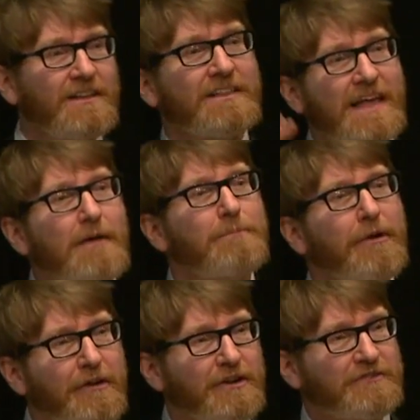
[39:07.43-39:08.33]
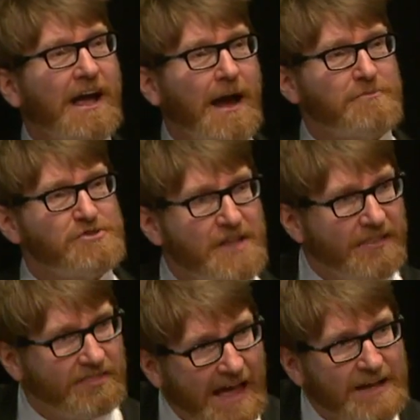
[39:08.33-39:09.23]
like that period of time,
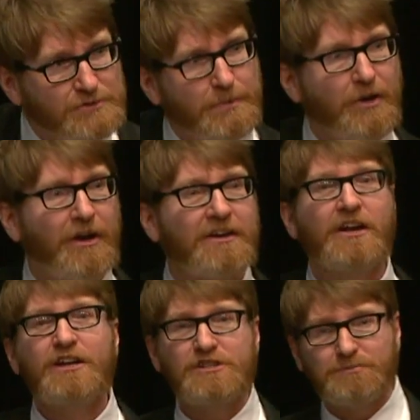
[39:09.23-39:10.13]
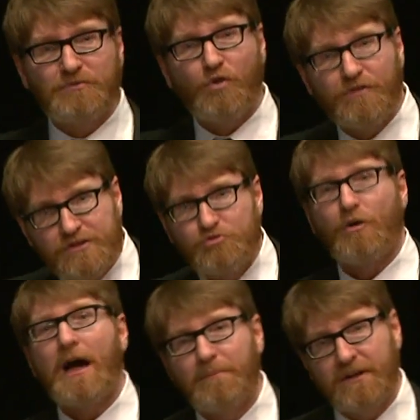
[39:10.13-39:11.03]
that last period just before this
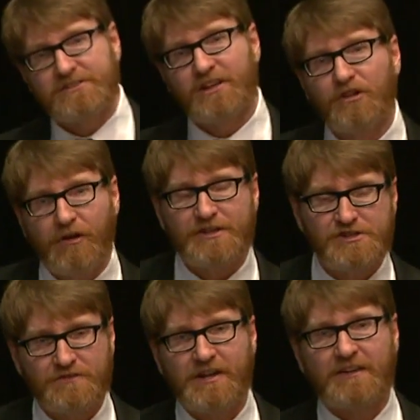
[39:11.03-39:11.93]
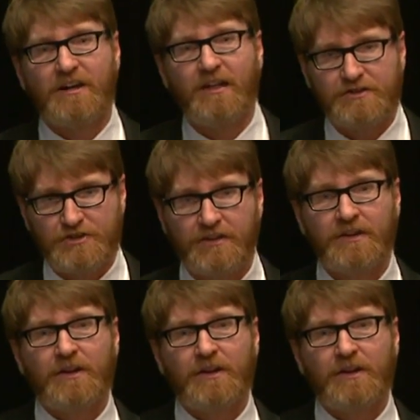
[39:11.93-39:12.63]
rapid acceleration of technology,